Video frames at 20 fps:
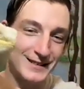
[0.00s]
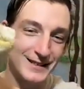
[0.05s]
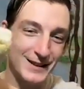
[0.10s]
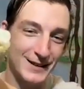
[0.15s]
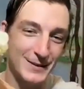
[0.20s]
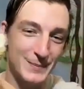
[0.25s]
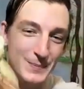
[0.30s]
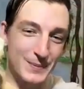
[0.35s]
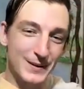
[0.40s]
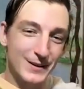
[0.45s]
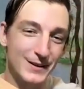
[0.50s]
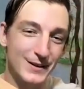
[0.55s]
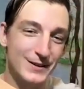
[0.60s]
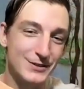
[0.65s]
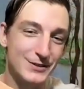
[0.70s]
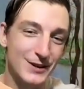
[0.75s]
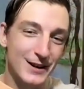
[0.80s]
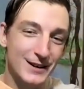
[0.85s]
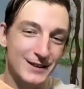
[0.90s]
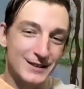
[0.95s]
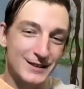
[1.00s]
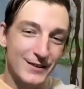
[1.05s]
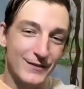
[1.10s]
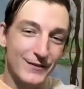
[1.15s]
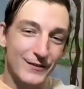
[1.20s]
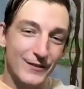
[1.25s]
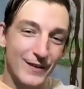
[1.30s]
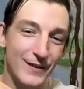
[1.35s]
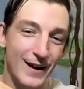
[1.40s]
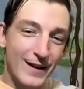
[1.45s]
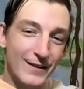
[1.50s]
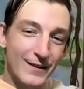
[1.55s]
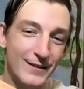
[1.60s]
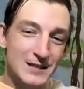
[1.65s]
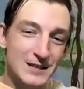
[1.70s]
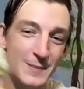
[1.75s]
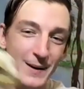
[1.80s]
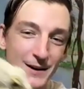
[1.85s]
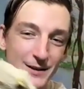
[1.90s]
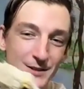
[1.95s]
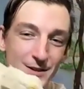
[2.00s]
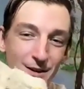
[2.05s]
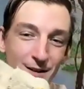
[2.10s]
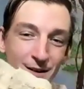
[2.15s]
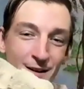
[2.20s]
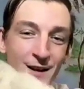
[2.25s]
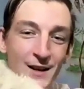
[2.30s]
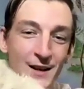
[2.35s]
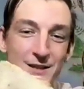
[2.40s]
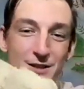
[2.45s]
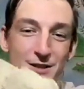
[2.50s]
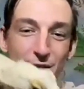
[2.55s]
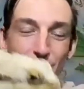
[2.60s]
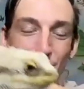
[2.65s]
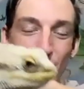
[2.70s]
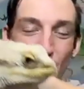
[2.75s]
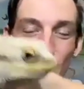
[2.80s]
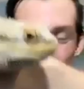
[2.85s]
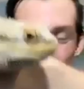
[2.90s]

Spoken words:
So the bearded dragons are very special. So